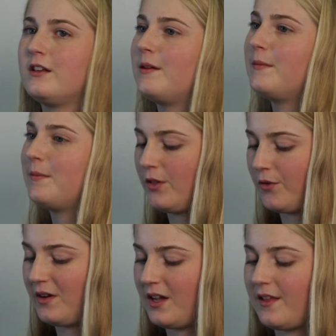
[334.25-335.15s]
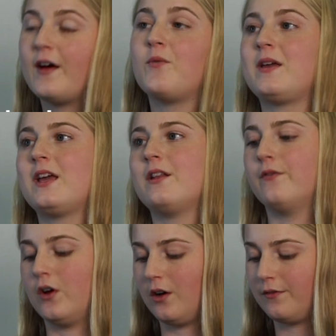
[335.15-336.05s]
Tip number 3 is help me get
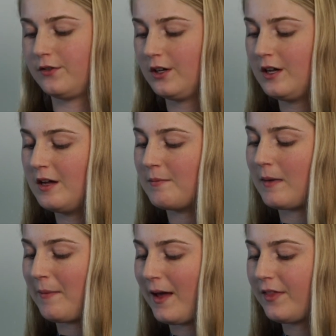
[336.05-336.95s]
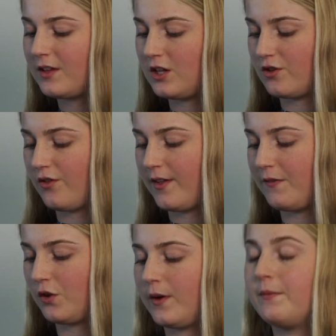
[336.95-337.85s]
involved. My math teacher in
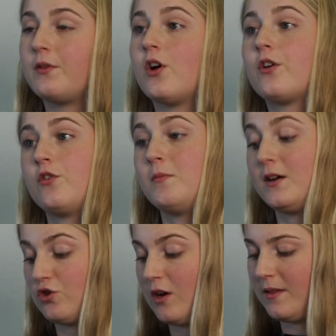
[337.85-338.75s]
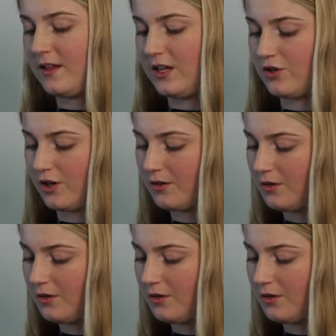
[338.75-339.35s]
7th grade was also my drama teacher.